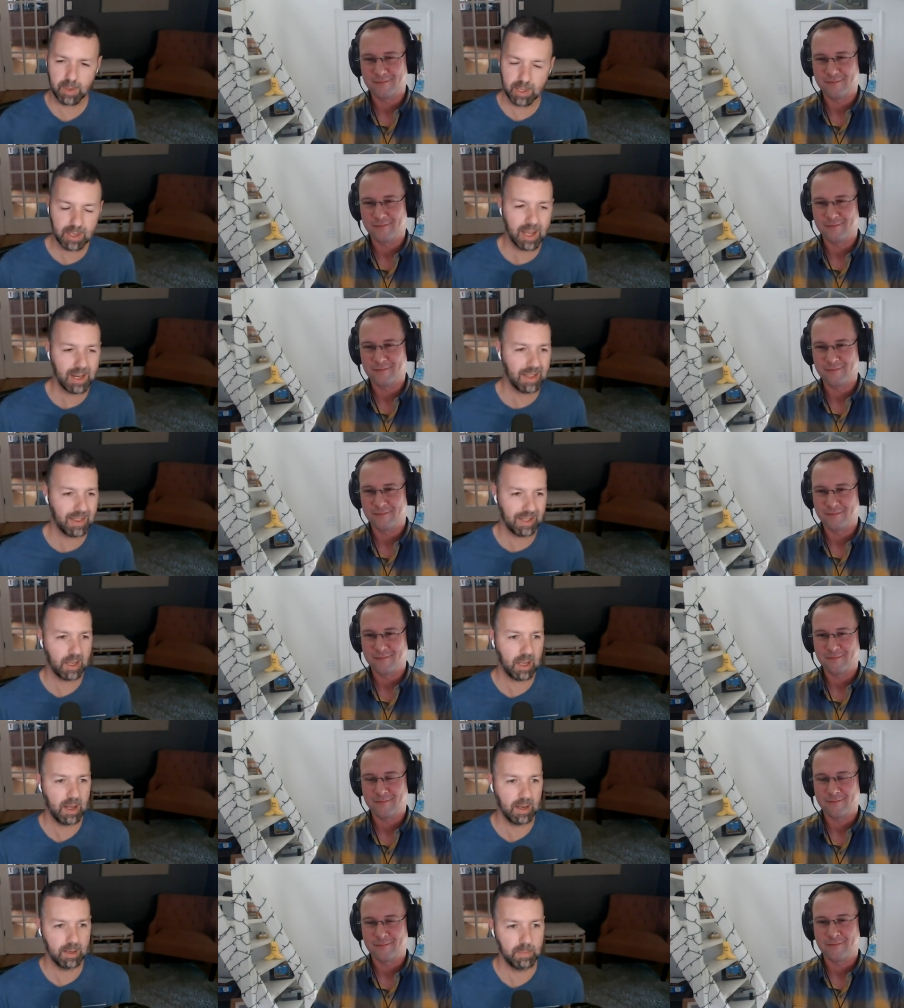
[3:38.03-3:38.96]
Speaker 1: I'm going to kind of
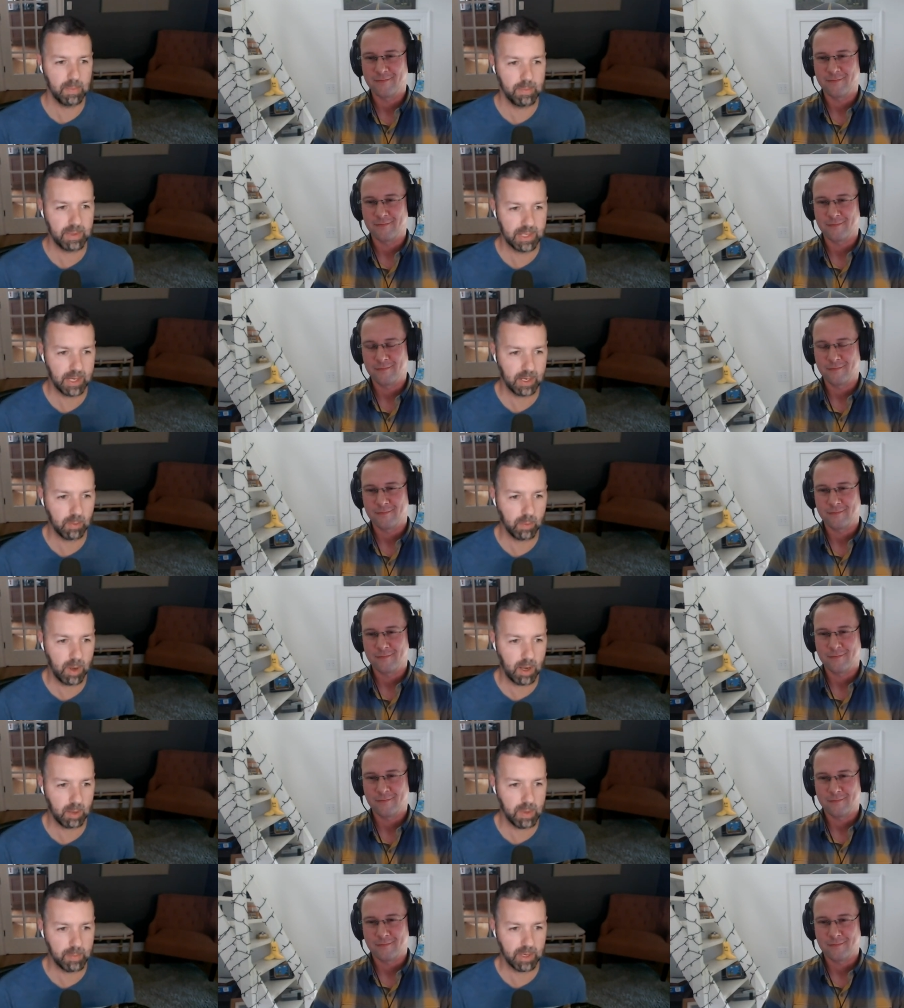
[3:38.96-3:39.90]
think on it and maybe take a
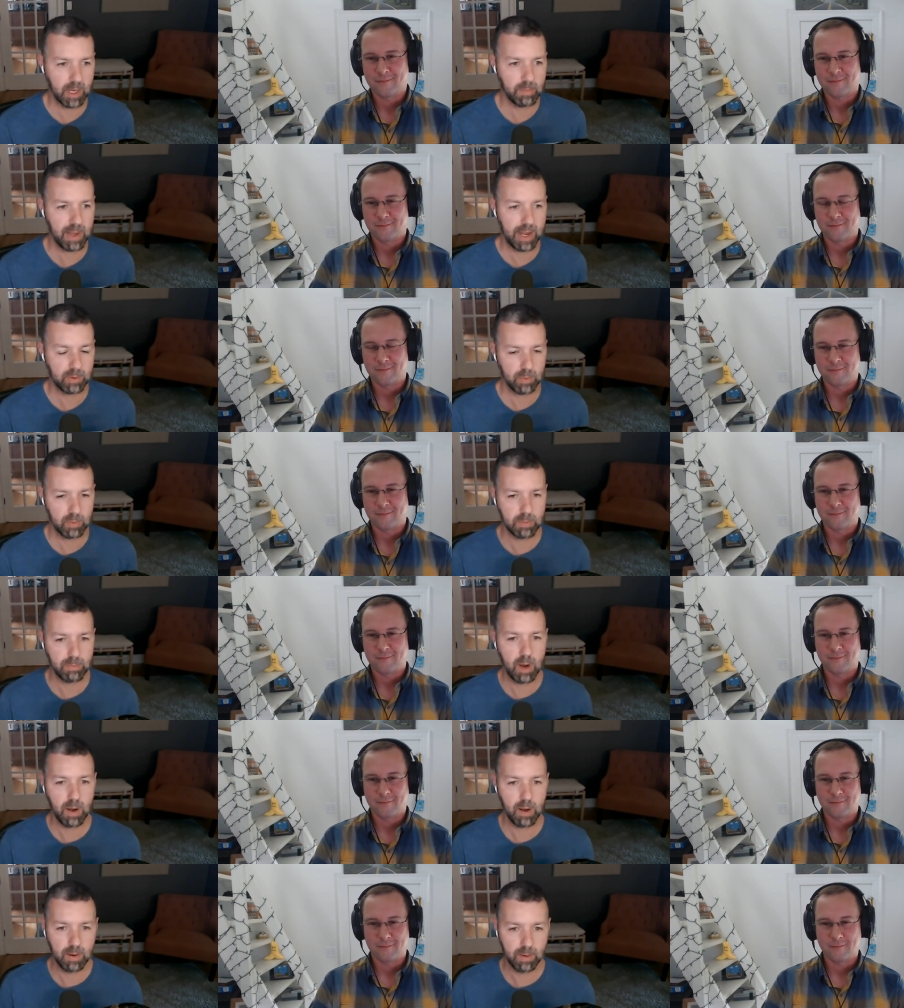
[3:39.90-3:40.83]
walk, maybe come back to him
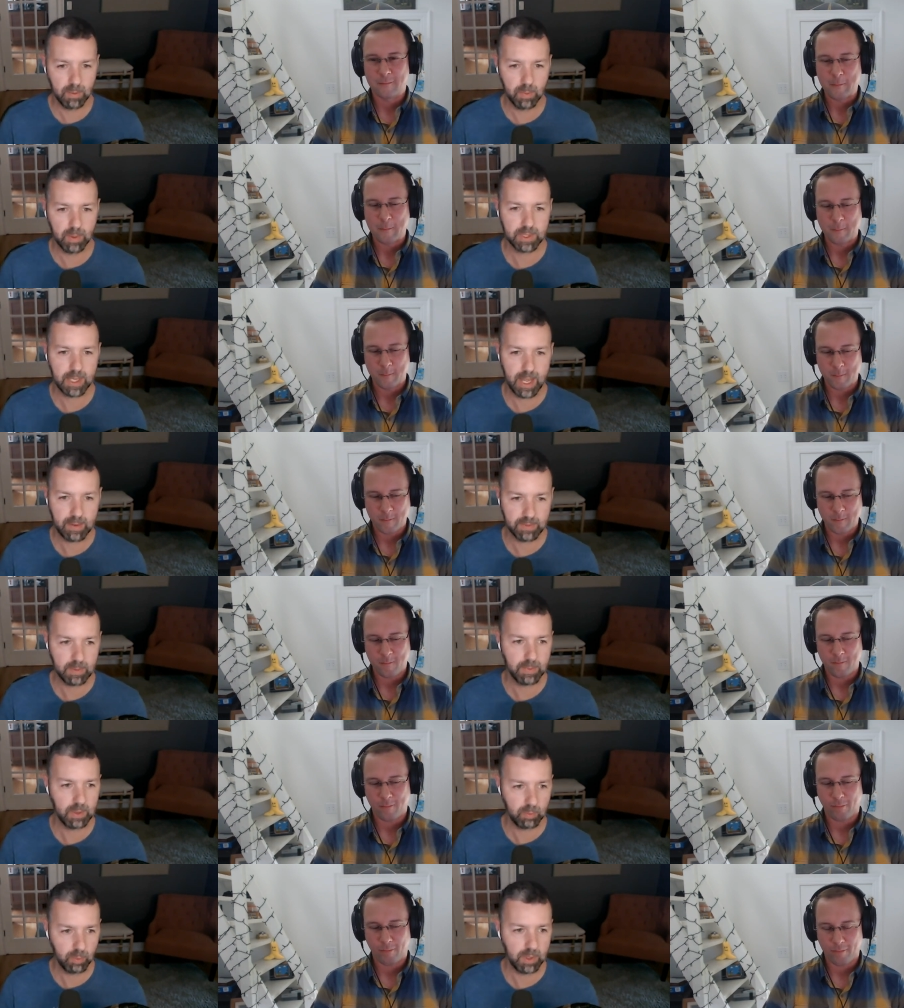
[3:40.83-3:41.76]
tomorrow once I have
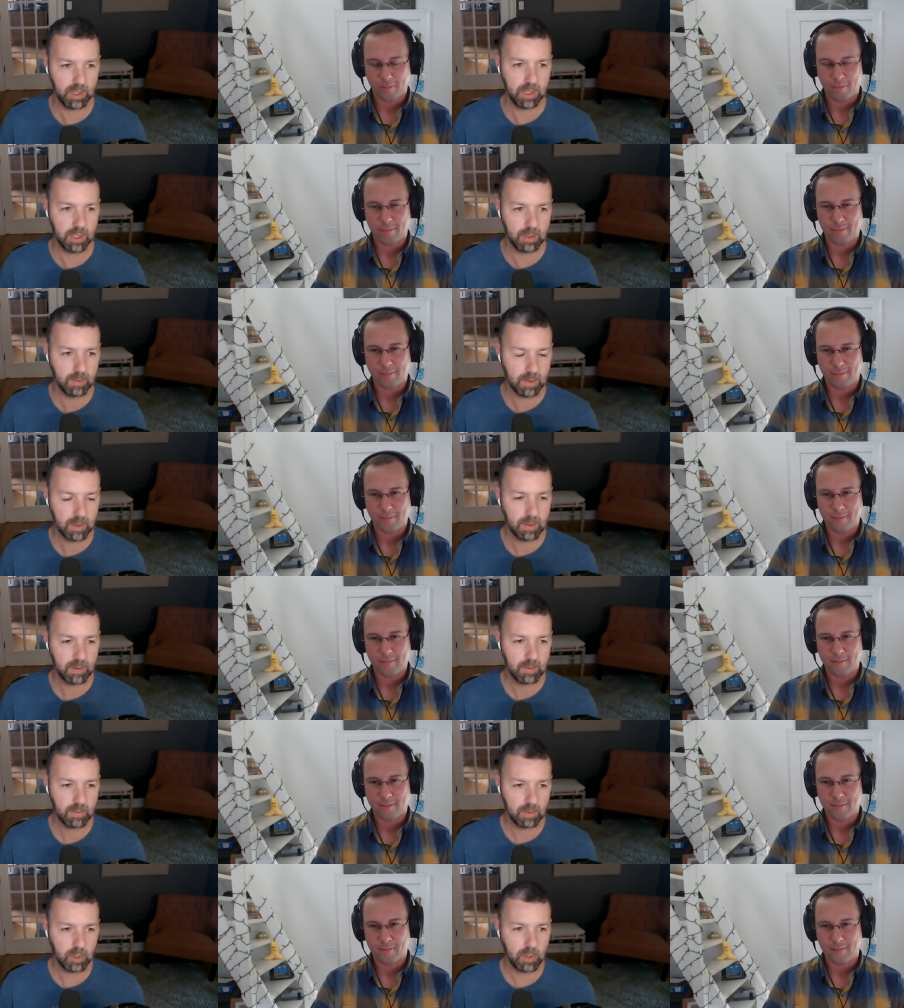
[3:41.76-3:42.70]
something really
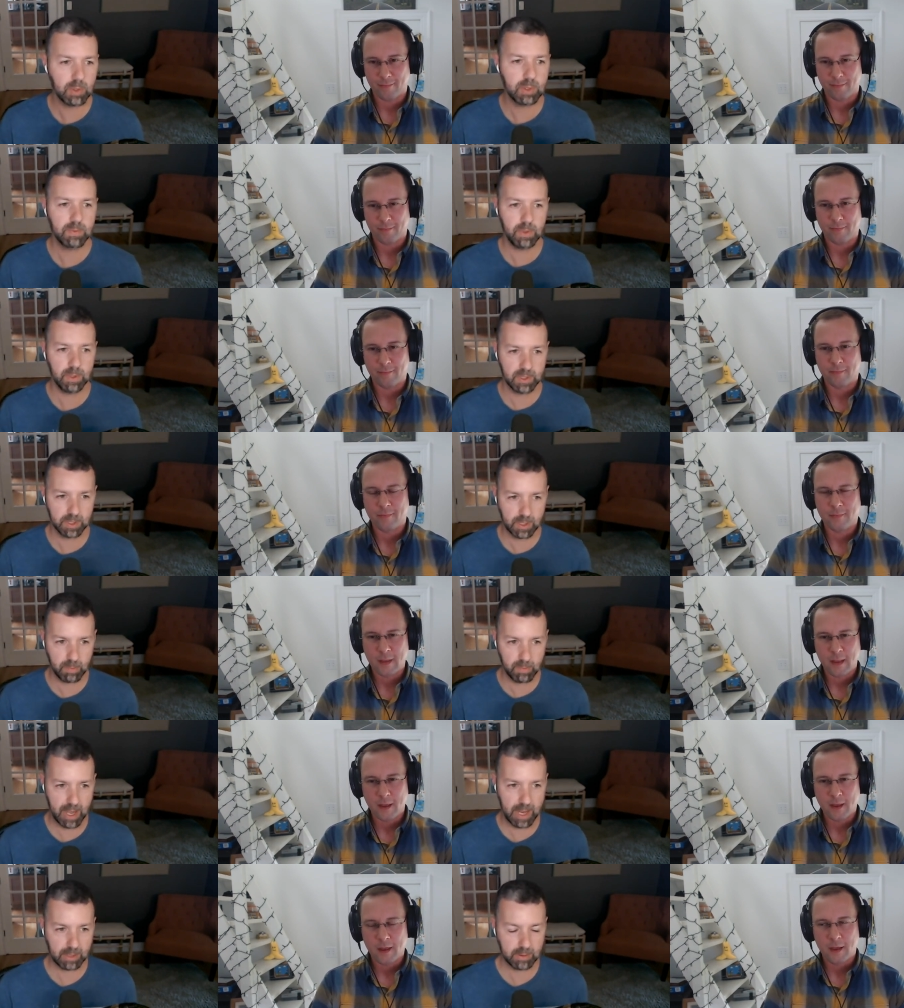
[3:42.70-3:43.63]
useful to
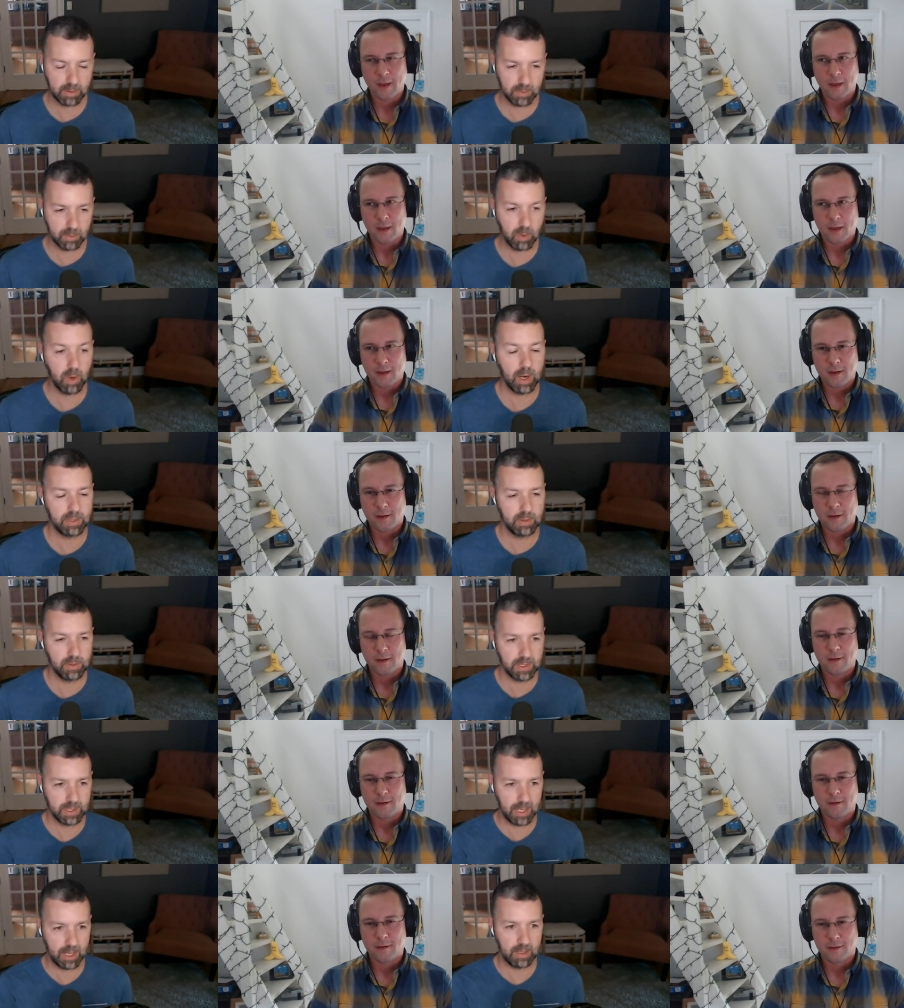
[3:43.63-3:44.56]
come back to. Or as
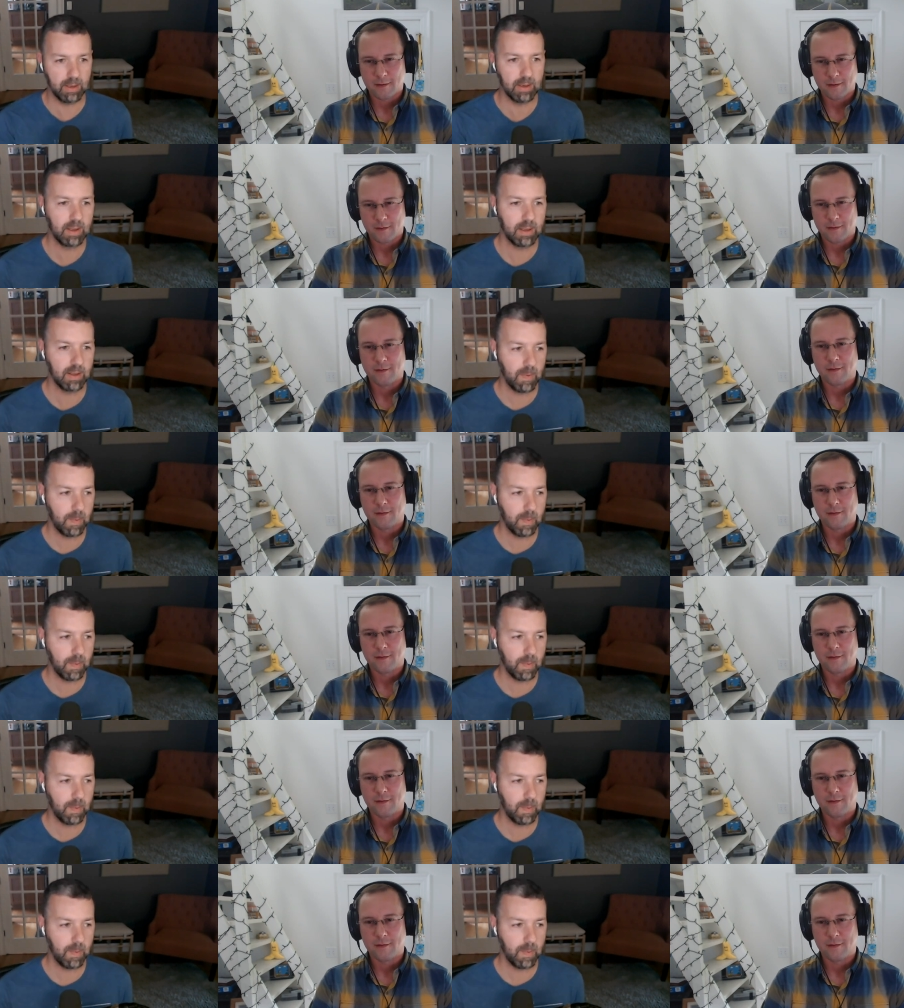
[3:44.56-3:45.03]
you said,